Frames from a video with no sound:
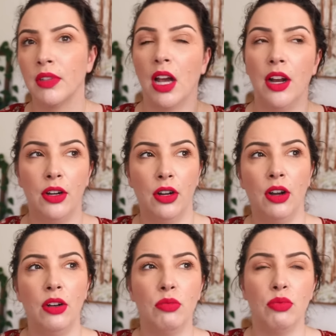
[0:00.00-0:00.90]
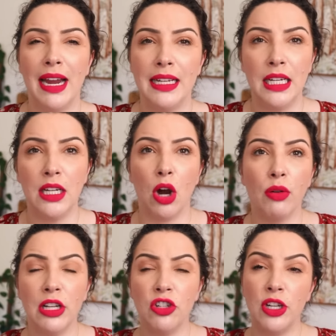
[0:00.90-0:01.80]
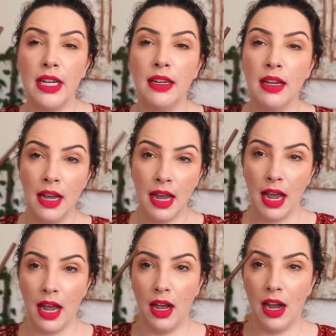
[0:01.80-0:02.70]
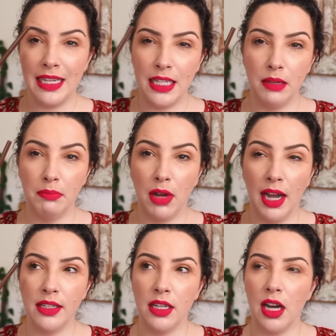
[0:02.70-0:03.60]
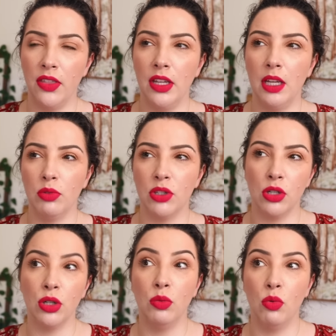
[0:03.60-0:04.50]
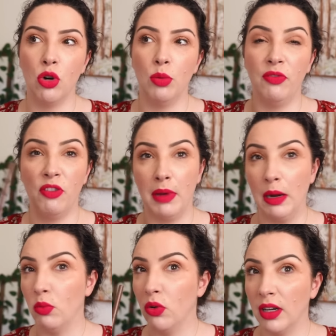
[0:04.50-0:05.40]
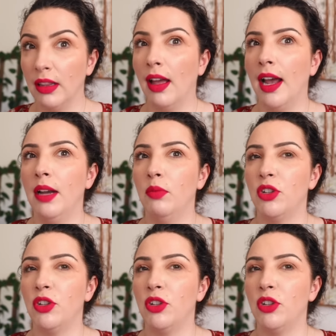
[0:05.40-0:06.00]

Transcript: I don't know, reddy, orangey. I didn't mind it. I think it was too warm for my waterline,